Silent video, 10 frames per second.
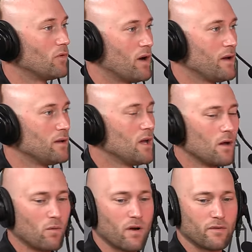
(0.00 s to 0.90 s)
Right.
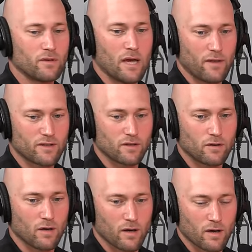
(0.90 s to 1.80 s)
Well, yeah, that's a,
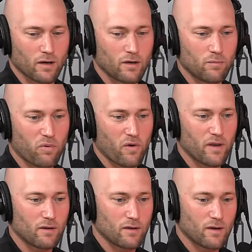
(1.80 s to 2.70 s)
uh, a good
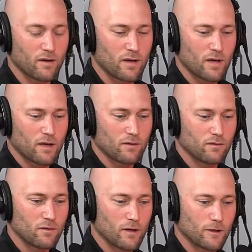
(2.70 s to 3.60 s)
point. The,
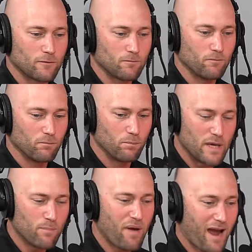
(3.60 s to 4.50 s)
the
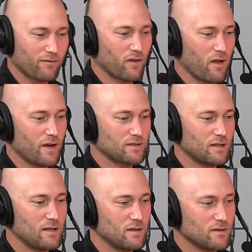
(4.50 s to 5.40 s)
impact
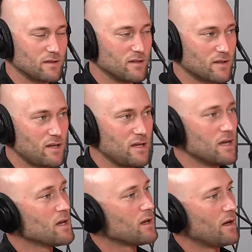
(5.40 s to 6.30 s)
velocity is, is key.
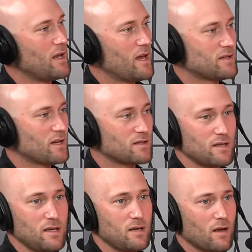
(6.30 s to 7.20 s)
An S S
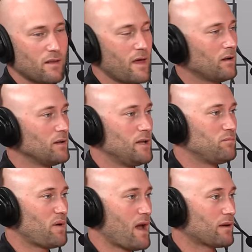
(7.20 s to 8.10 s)
T, that'll
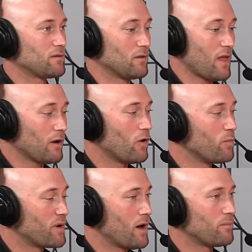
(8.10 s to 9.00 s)
impact, or that'll
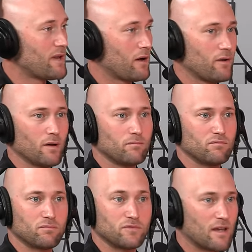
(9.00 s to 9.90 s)
open up down to
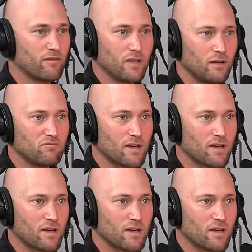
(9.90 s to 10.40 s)
seventeen,